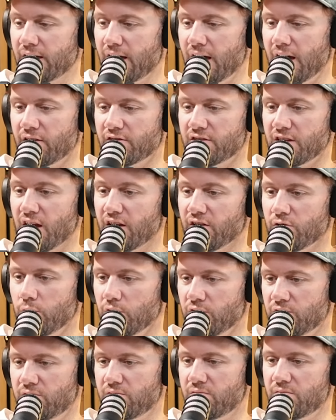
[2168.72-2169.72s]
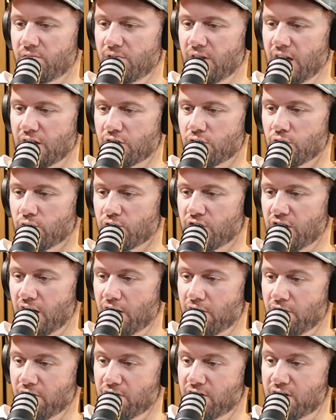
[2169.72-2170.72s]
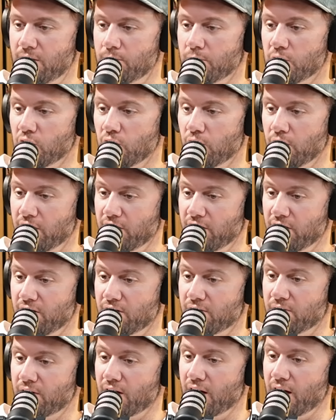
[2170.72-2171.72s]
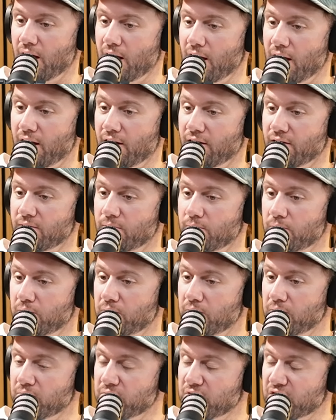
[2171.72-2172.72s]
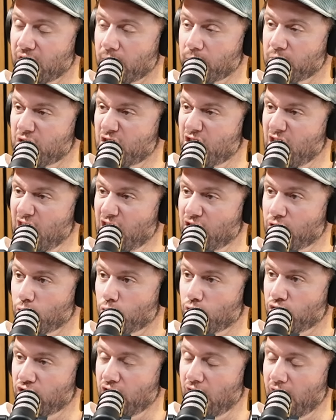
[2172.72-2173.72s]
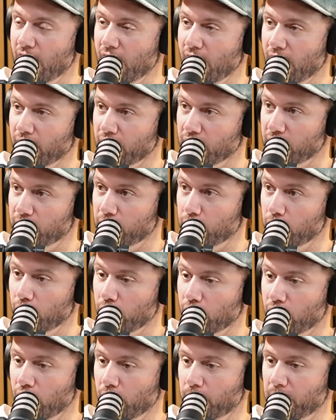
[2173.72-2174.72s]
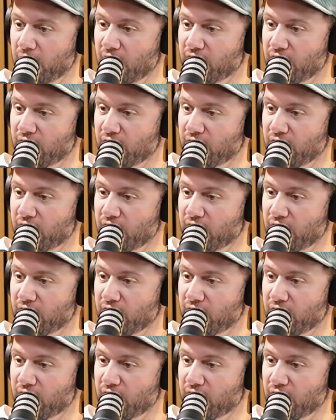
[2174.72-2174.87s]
Uh, so well, Nick Georgetta and Tim Goyd are the uh, substantial shareholders for OreCorp.